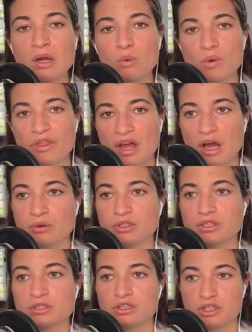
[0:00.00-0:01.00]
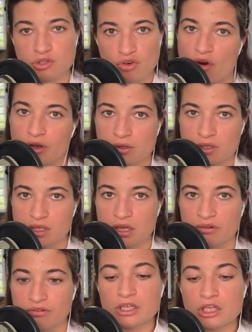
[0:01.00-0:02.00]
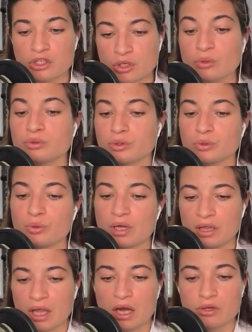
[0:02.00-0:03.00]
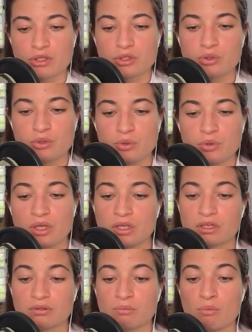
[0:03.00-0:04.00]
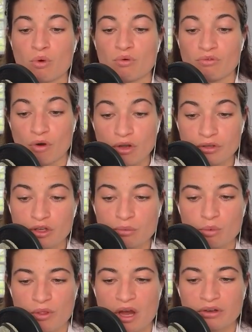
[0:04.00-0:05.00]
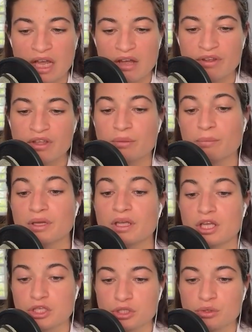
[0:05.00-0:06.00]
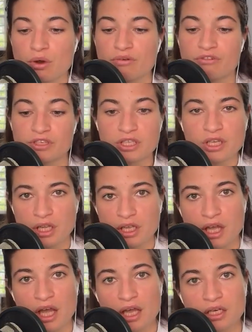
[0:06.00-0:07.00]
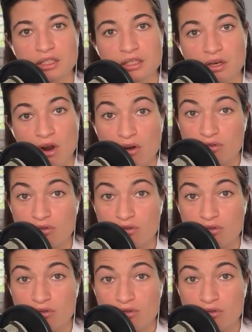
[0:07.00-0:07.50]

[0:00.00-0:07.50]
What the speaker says: without destroying yourself. Zone 2 allows to do a lot more volume without having the big issue of fatigue and long